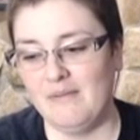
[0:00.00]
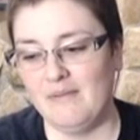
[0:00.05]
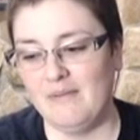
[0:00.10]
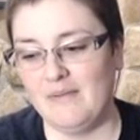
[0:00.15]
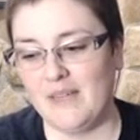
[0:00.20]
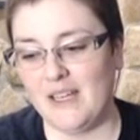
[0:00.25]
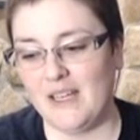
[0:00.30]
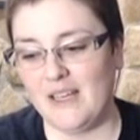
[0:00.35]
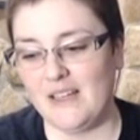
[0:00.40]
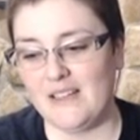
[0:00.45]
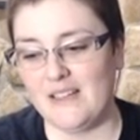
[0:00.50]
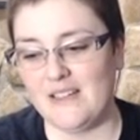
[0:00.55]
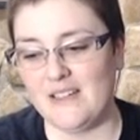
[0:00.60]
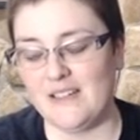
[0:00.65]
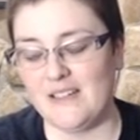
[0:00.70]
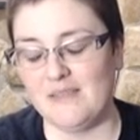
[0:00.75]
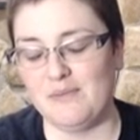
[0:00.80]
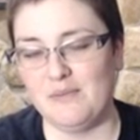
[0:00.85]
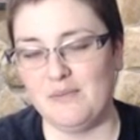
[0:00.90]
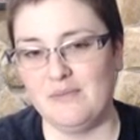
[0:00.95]
getting
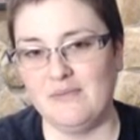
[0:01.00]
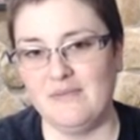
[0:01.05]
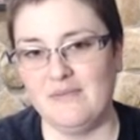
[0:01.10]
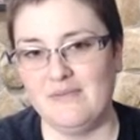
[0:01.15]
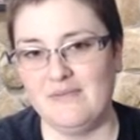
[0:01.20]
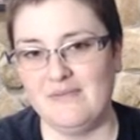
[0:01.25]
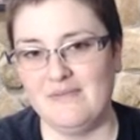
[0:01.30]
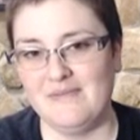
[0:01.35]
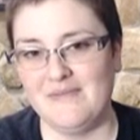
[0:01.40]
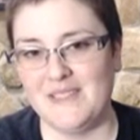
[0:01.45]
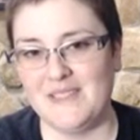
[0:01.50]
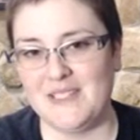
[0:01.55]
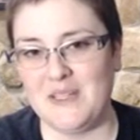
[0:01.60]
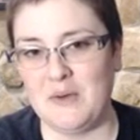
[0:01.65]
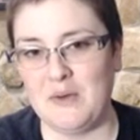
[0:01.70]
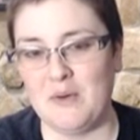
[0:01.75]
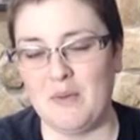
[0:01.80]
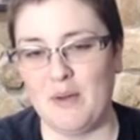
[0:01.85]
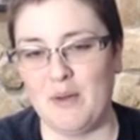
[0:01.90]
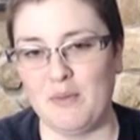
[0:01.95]
to
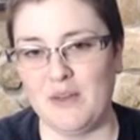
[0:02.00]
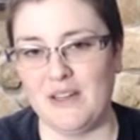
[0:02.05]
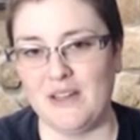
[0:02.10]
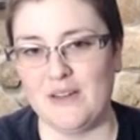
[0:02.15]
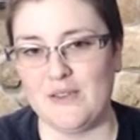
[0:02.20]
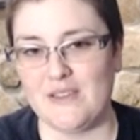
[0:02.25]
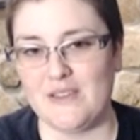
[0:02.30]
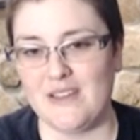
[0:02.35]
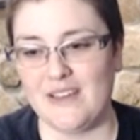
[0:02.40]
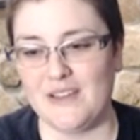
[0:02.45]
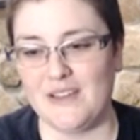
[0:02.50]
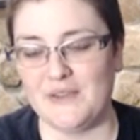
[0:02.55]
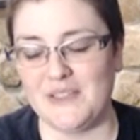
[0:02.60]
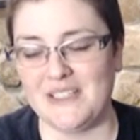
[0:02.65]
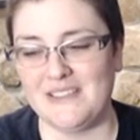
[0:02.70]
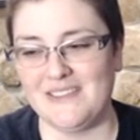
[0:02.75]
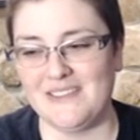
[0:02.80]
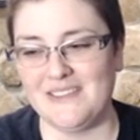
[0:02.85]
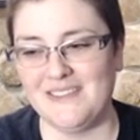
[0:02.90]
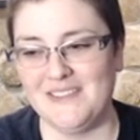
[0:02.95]
see what my players think of
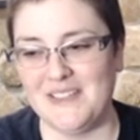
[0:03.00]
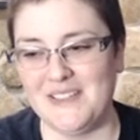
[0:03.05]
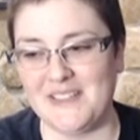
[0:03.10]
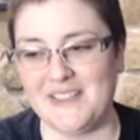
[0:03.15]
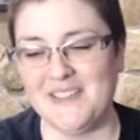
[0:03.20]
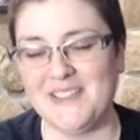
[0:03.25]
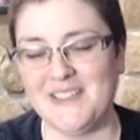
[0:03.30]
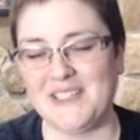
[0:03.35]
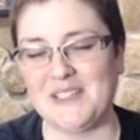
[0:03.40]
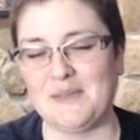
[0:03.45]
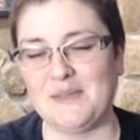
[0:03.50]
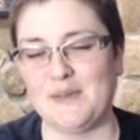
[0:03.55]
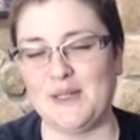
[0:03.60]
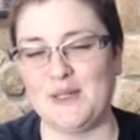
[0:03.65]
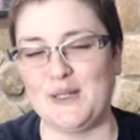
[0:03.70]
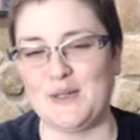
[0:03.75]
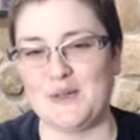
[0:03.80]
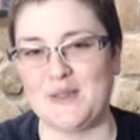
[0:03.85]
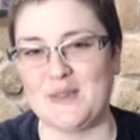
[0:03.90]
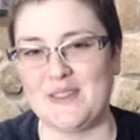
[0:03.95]
it. It sounds like it'll be
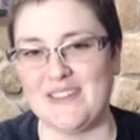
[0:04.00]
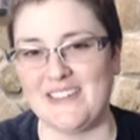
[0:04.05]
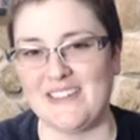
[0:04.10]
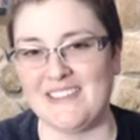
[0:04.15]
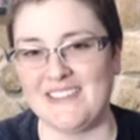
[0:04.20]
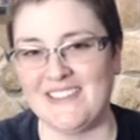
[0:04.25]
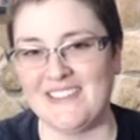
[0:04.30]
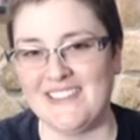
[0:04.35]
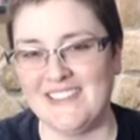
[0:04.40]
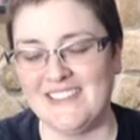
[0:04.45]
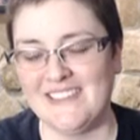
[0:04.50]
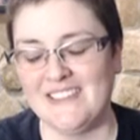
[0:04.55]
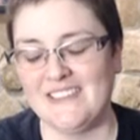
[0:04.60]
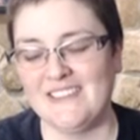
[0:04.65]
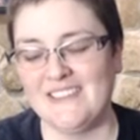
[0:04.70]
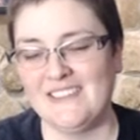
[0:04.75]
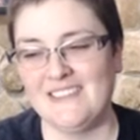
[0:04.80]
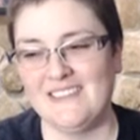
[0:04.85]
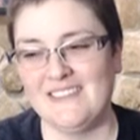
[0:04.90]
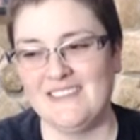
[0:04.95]
interesting.
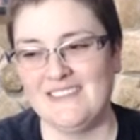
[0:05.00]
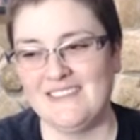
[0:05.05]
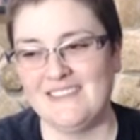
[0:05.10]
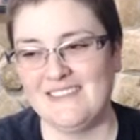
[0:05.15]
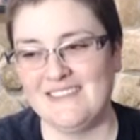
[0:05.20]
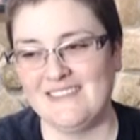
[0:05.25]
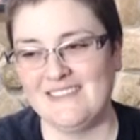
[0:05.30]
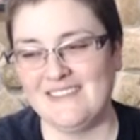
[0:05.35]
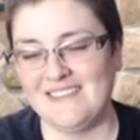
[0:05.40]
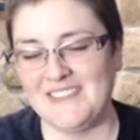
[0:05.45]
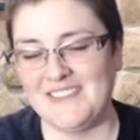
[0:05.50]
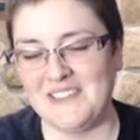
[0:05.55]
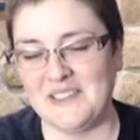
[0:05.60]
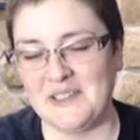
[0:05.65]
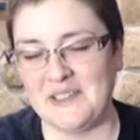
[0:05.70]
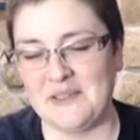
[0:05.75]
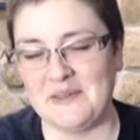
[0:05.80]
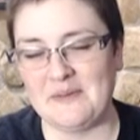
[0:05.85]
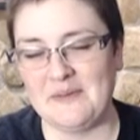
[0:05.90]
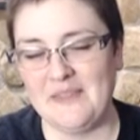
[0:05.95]

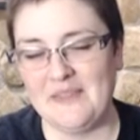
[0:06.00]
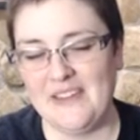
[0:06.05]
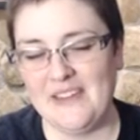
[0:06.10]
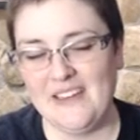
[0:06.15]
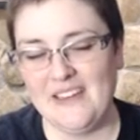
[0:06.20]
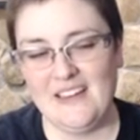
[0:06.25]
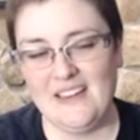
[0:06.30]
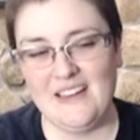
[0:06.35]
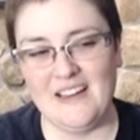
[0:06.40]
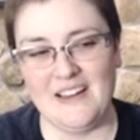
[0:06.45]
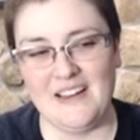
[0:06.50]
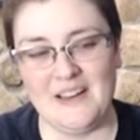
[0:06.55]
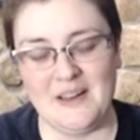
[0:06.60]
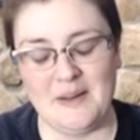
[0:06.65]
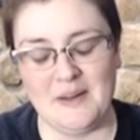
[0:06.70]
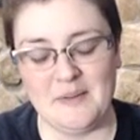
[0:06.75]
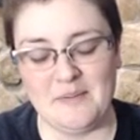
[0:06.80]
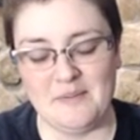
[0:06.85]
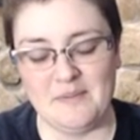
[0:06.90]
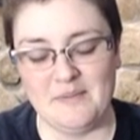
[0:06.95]
So,
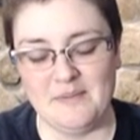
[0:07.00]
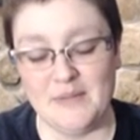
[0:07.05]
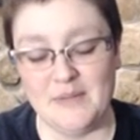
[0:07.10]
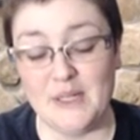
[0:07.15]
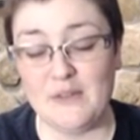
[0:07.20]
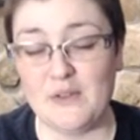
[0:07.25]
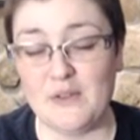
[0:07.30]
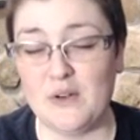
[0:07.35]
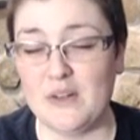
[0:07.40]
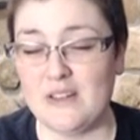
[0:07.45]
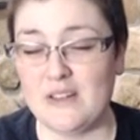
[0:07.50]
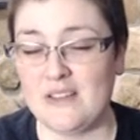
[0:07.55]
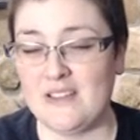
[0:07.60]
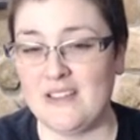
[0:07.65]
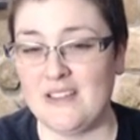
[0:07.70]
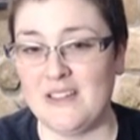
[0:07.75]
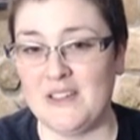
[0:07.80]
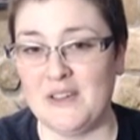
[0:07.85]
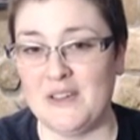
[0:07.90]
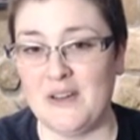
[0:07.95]
but of course,
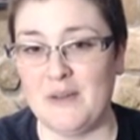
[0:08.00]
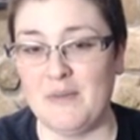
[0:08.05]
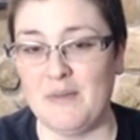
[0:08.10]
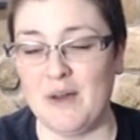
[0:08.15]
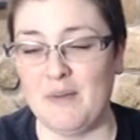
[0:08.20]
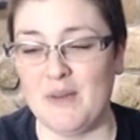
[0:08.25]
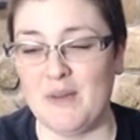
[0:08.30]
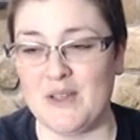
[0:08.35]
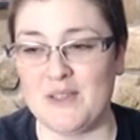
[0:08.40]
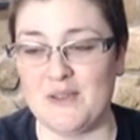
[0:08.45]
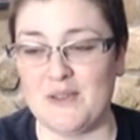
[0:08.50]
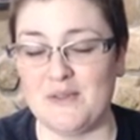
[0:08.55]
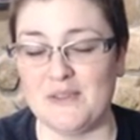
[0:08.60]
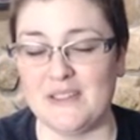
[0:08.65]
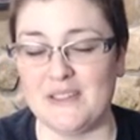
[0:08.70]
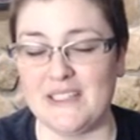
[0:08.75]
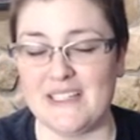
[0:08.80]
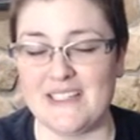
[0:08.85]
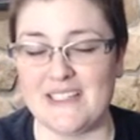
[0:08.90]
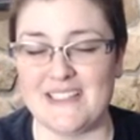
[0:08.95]
I'm also
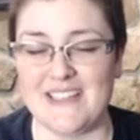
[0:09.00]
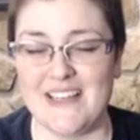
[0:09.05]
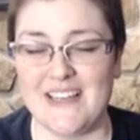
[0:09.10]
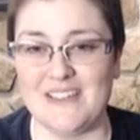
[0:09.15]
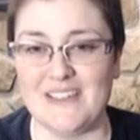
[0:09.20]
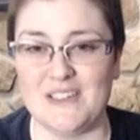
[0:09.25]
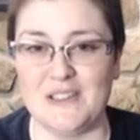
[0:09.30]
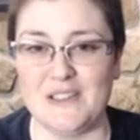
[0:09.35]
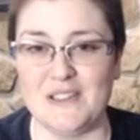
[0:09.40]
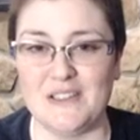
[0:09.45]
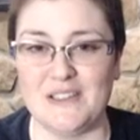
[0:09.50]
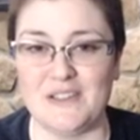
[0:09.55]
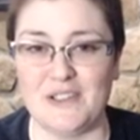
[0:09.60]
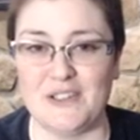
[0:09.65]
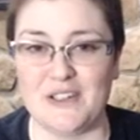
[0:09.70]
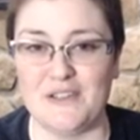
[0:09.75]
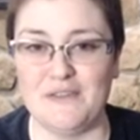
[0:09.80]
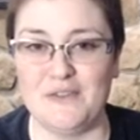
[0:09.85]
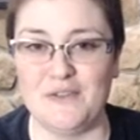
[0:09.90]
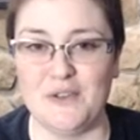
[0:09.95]
really excited and
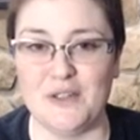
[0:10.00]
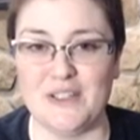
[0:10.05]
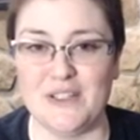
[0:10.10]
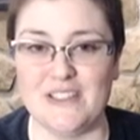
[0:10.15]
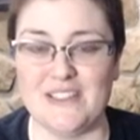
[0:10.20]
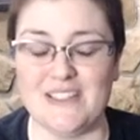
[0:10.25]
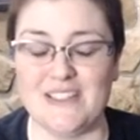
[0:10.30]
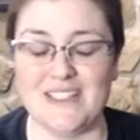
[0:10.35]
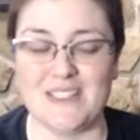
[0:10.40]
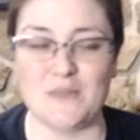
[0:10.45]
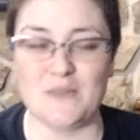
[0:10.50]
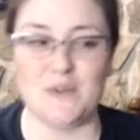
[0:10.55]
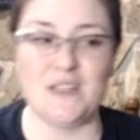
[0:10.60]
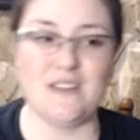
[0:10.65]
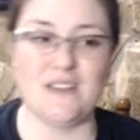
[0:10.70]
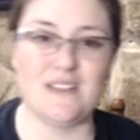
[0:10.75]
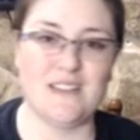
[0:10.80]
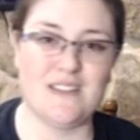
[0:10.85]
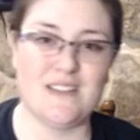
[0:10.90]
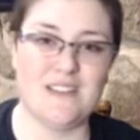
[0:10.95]
looking forward to this
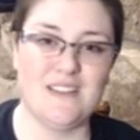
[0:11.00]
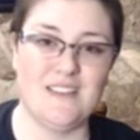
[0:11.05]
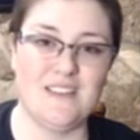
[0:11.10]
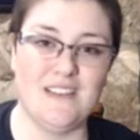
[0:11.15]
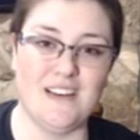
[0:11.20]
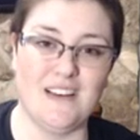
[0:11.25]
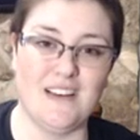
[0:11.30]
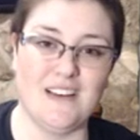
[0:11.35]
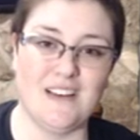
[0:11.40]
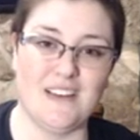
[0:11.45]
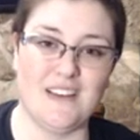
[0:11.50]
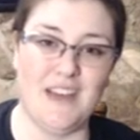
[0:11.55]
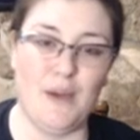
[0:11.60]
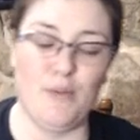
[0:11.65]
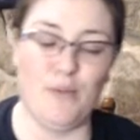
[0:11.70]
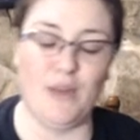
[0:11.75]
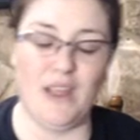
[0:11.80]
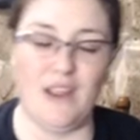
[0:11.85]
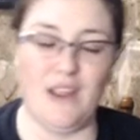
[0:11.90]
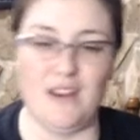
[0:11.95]
week's
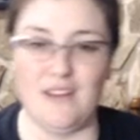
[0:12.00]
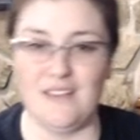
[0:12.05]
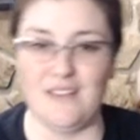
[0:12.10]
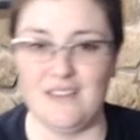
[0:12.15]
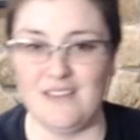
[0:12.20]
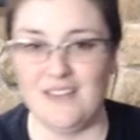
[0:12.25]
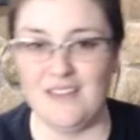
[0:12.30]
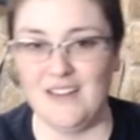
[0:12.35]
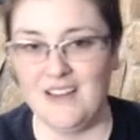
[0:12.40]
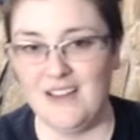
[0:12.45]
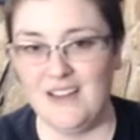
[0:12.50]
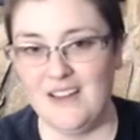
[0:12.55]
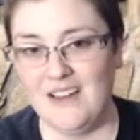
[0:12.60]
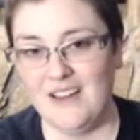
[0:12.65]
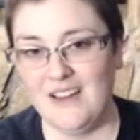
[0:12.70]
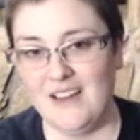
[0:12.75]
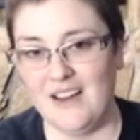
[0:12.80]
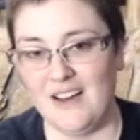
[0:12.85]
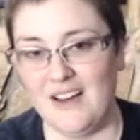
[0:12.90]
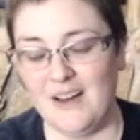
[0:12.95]
campaign
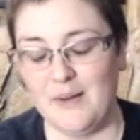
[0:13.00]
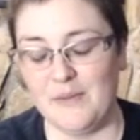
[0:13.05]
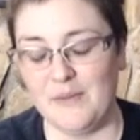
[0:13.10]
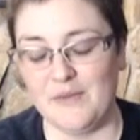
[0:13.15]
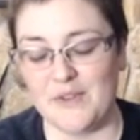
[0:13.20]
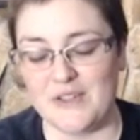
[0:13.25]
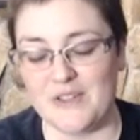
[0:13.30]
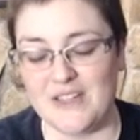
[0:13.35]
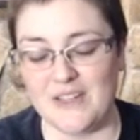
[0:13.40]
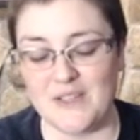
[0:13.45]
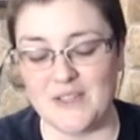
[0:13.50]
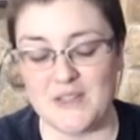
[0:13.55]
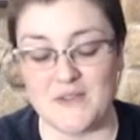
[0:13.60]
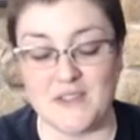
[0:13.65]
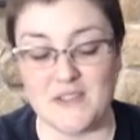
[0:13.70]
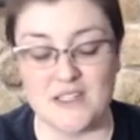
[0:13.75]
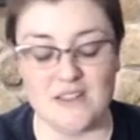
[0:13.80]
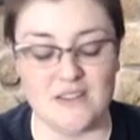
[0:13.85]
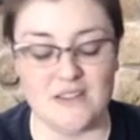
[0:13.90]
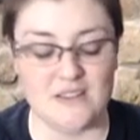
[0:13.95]
for Tales of
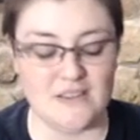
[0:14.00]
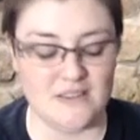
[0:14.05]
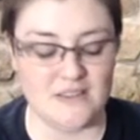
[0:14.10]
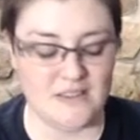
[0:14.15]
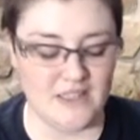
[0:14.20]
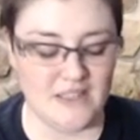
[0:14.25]
Cyril.